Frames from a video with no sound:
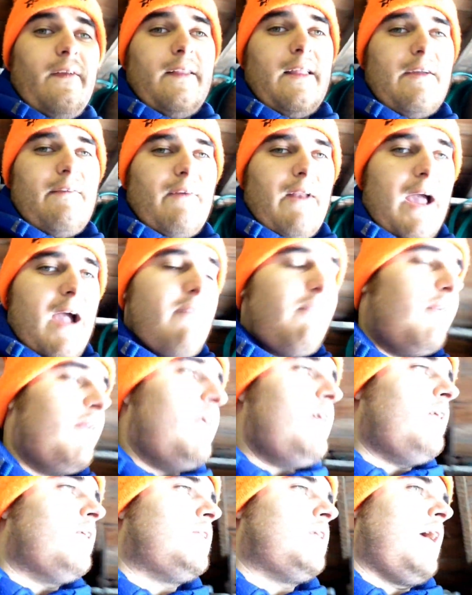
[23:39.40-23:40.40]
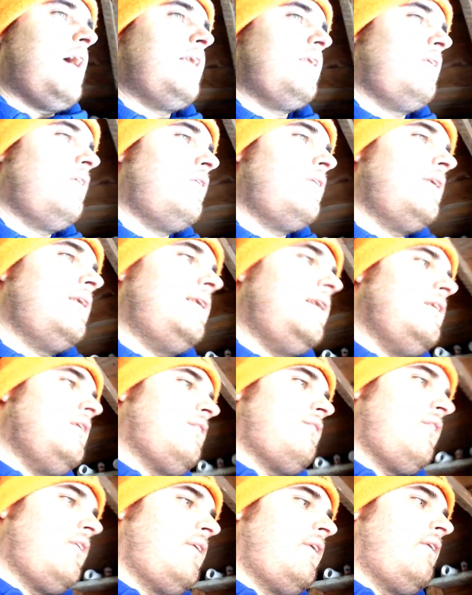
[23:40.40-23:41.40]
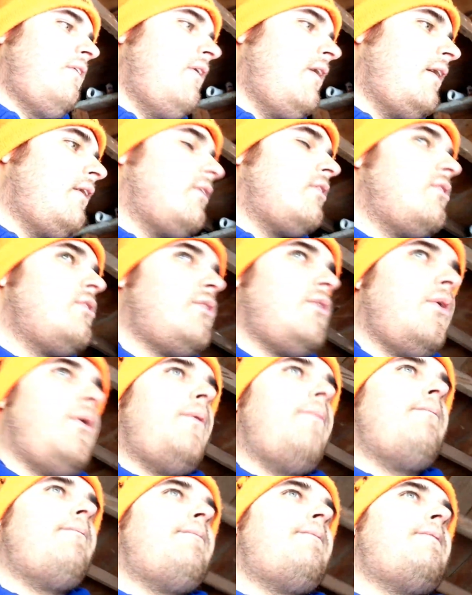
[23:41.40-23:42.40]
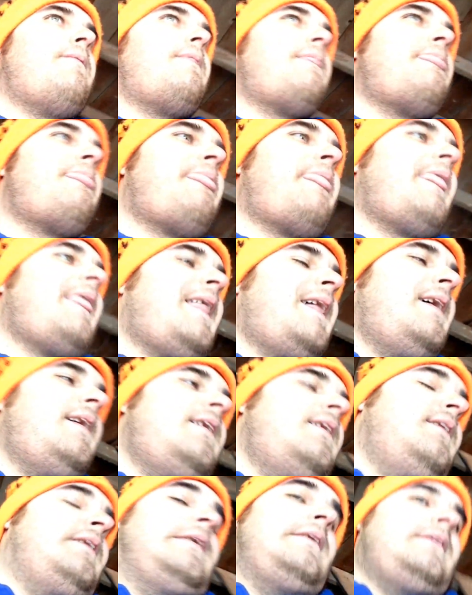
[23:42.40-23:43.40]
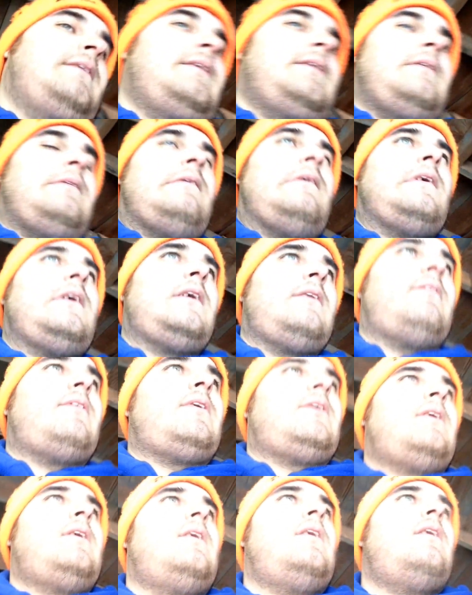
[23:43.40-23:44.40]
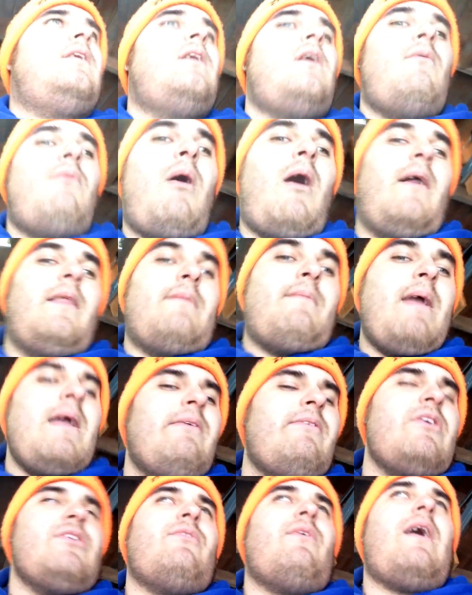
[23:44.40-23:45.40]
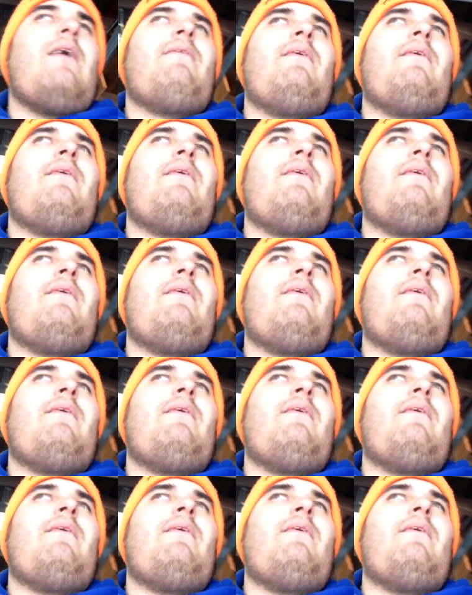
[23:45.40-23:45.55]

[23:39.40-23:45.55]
that they would have one there, so I had to go to the dealer further away. So whatever. Well, the main reason why I